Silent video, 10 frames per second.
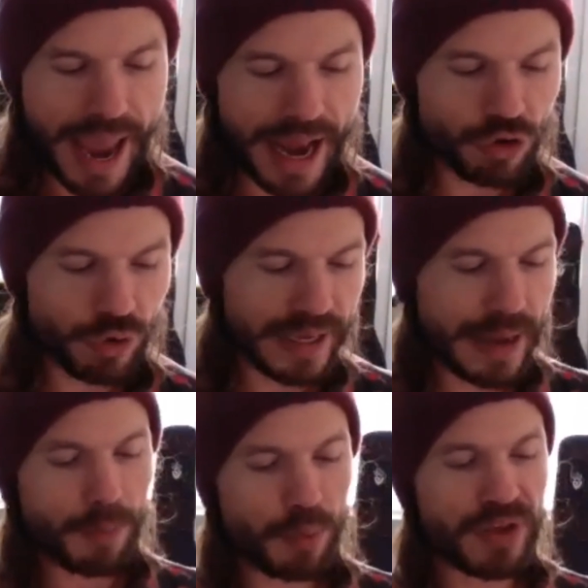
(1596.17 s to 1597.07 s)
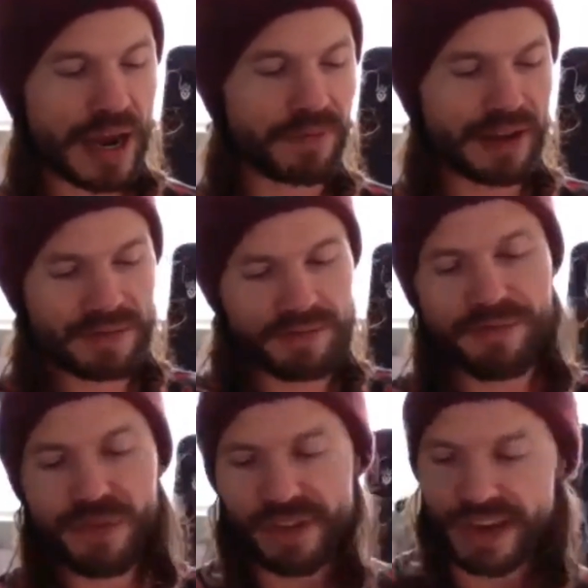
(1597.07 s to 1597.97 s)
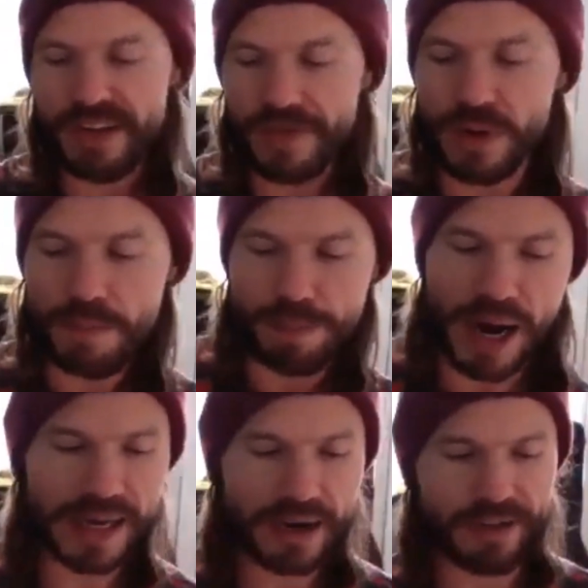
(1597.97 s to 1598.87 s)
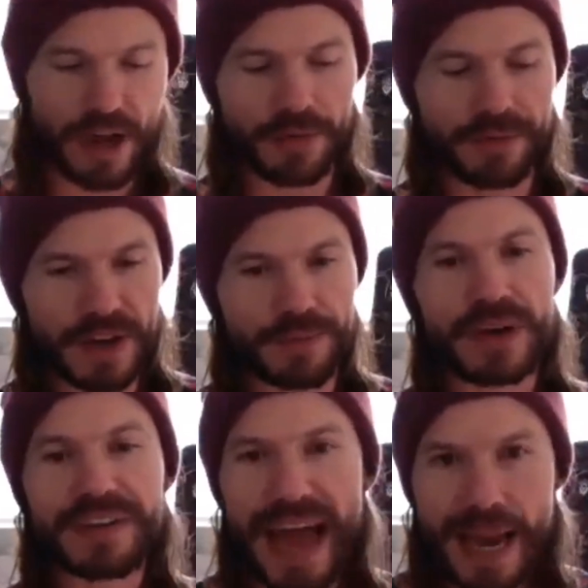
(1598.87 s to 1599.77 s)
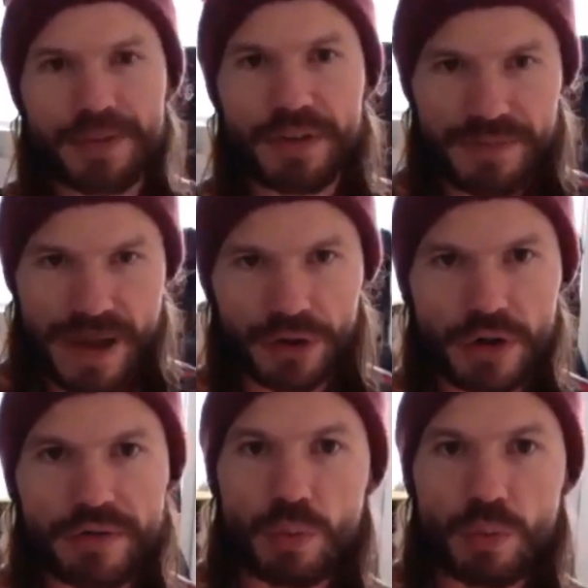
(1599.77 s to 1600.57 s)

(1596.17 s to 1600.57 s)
And so they came up with kind of like 6 different buckets of different types of values,